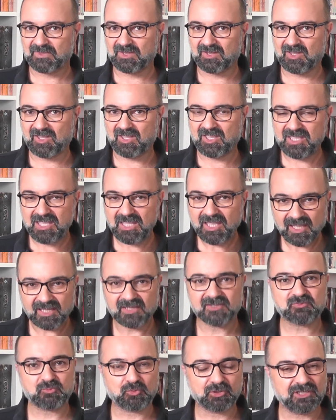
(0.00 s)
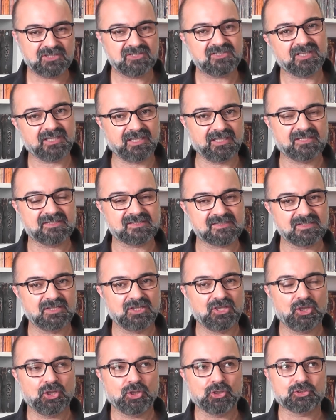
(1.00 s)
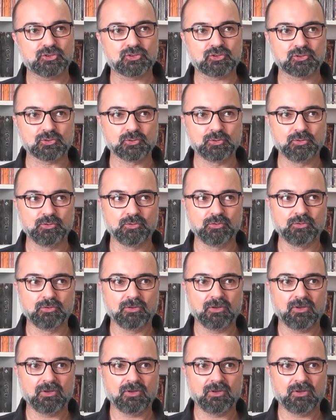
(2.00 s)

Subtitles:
He has what it takes to